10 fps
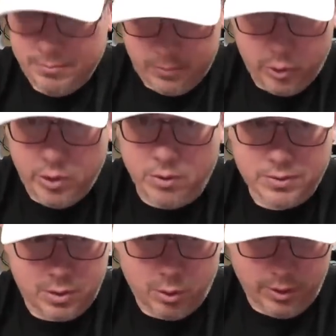Who knows?
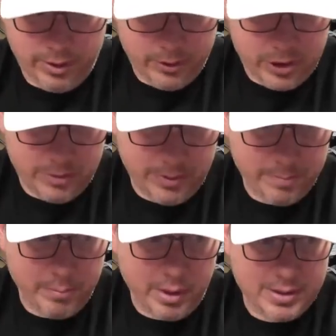Totally legitimate.
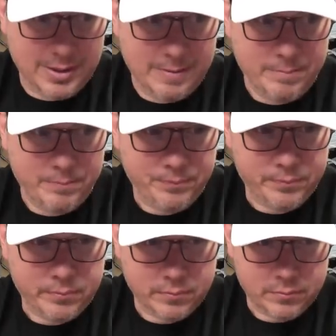But
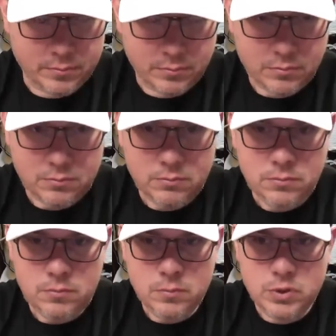
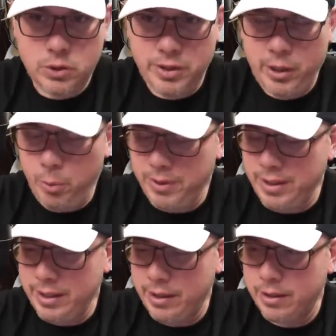so they opened
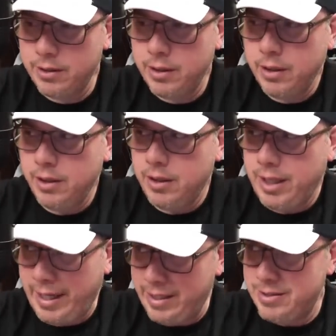a
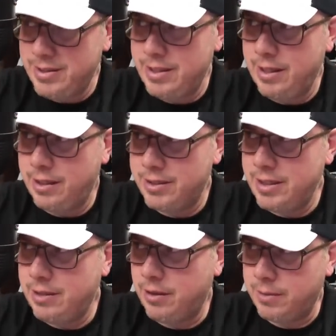A to Z
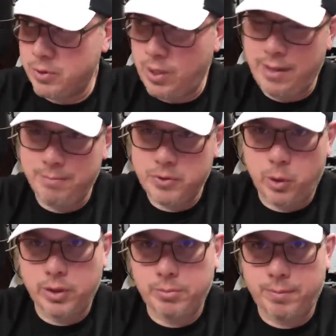guarantee claim. So I'm
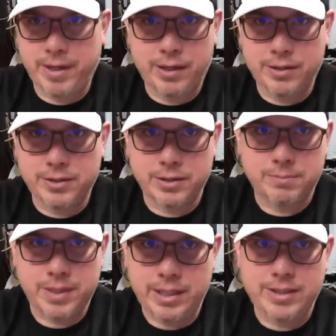totally prepared to
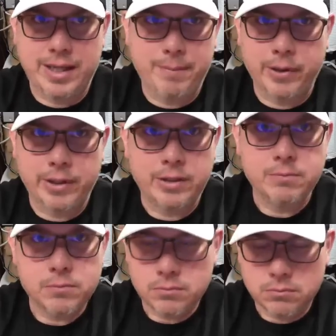eat that money.
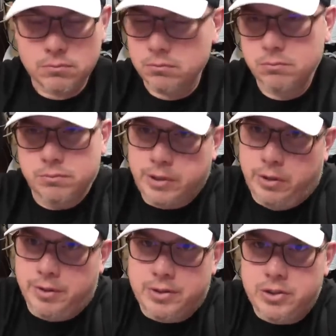You
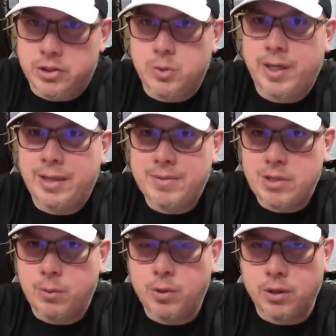know, it's just the way
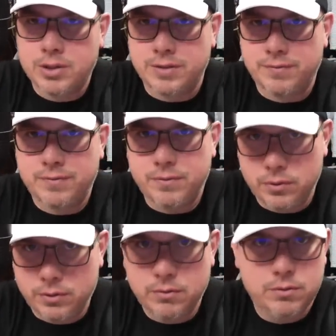Amazon works. If
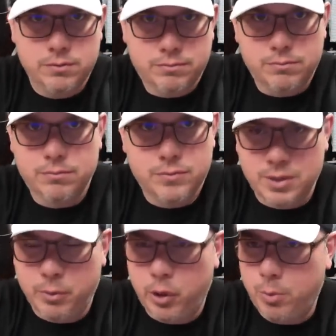
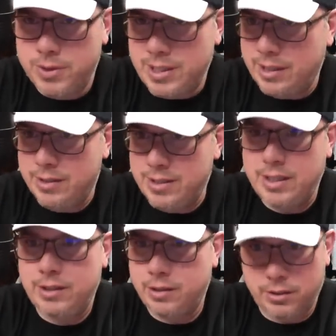someone opens A to
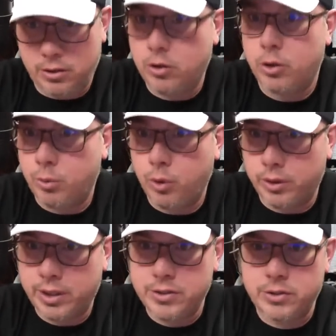Z, they're going to roll
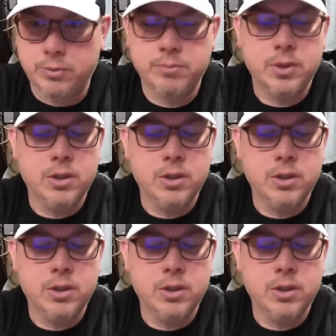against you.